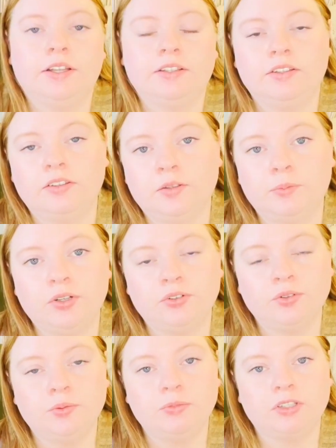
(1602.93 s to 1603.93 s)
So the
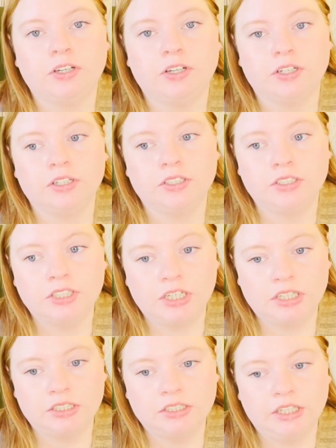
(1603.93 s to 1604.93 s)
mushrooms are
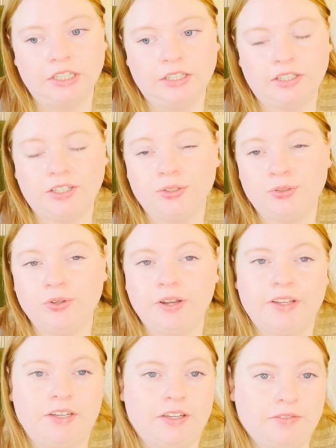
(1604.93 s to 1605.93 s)
done and they are
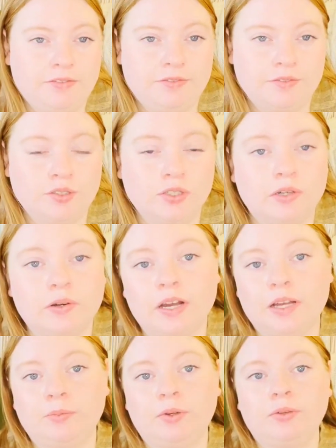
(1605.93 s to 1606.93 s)
dry enough, so
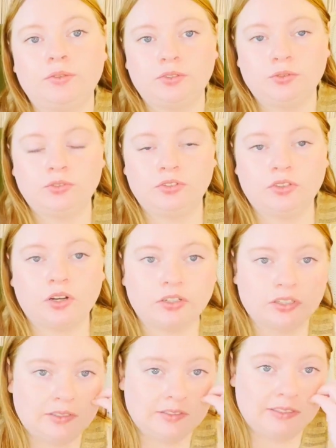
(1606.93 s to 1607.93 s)
I'm going to
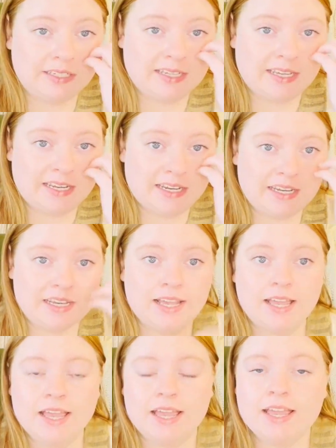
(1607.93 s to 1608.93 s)
start sticking
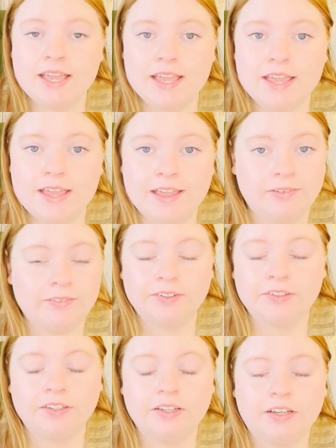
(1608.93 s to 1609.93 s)

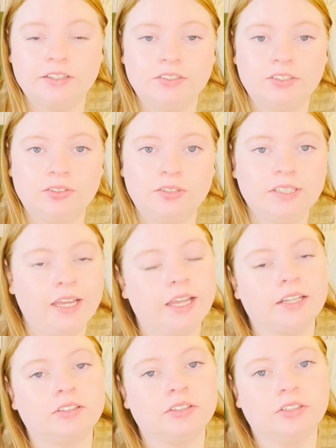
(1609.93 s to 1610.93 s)
everything onto the
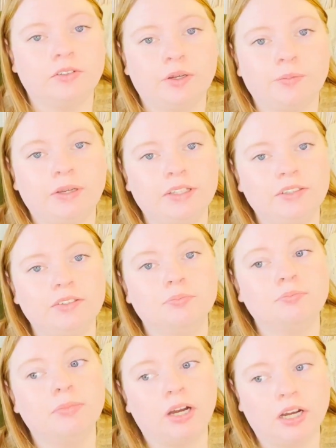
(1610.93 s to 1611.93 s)
hat. So I bought this
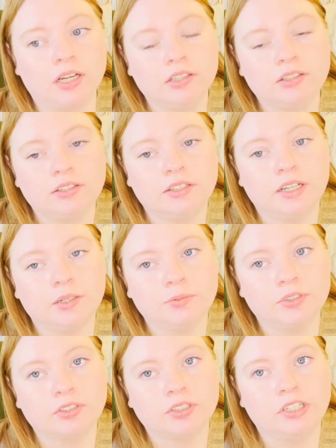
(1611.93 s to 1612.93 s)
moss that I'm
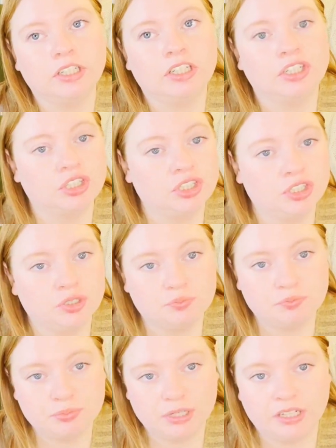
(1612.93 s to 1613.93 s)
just gonna
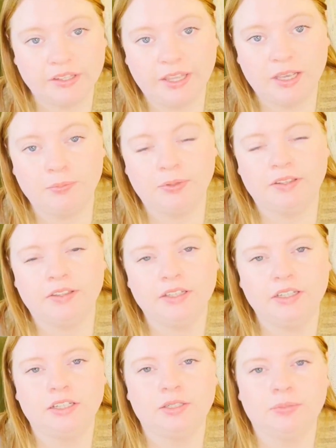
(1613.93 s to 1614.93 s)
put on the hat, but I
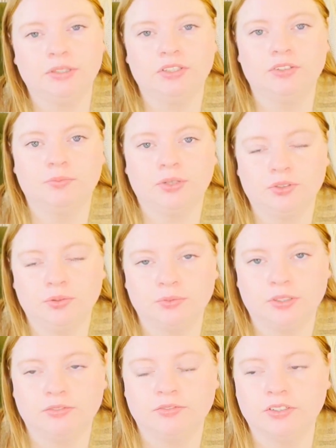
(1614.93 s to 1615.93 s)
think I'm gonna put the mushrooms
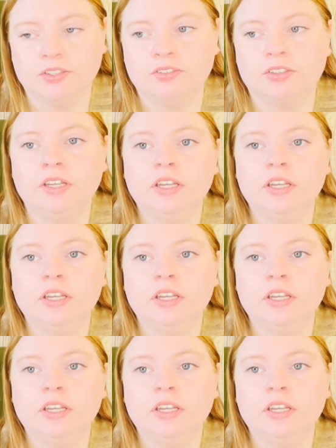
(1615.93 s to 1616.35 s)
on first.